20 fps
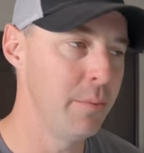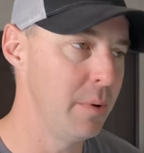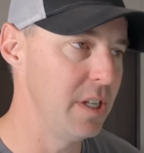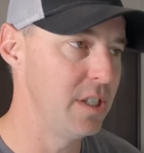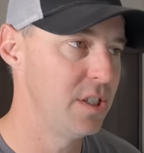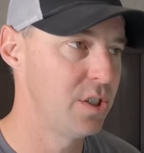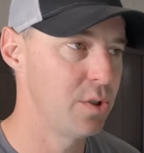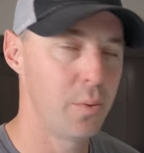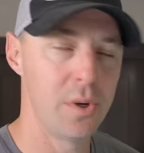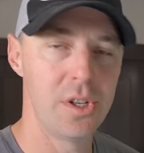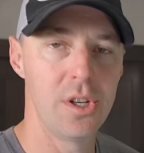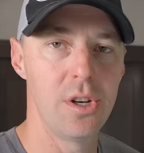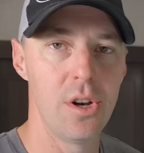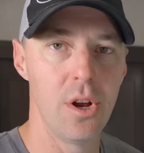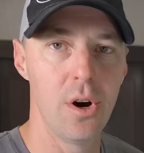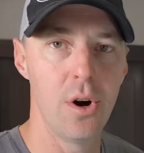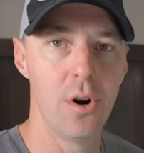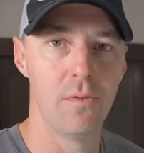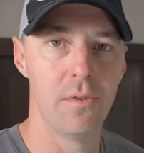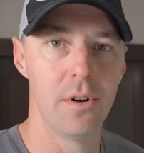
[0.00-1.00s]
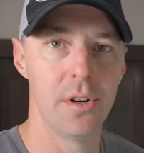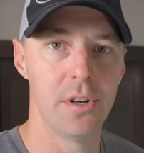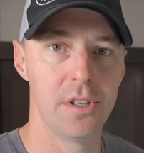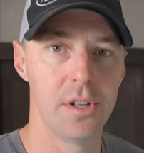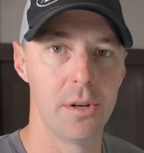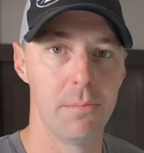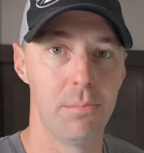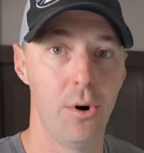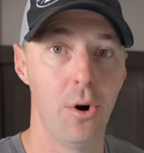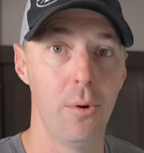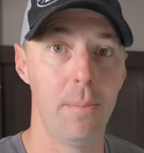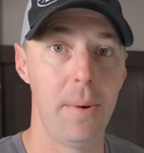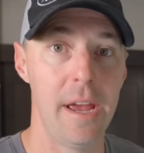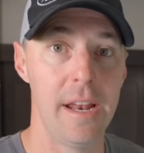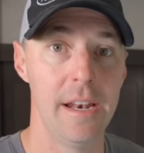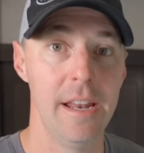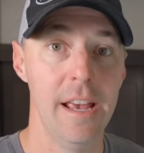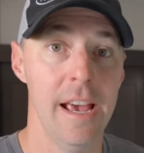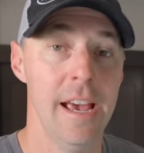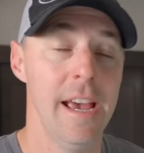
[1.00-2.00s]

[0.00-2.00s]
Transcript: we'd switch it over to propane,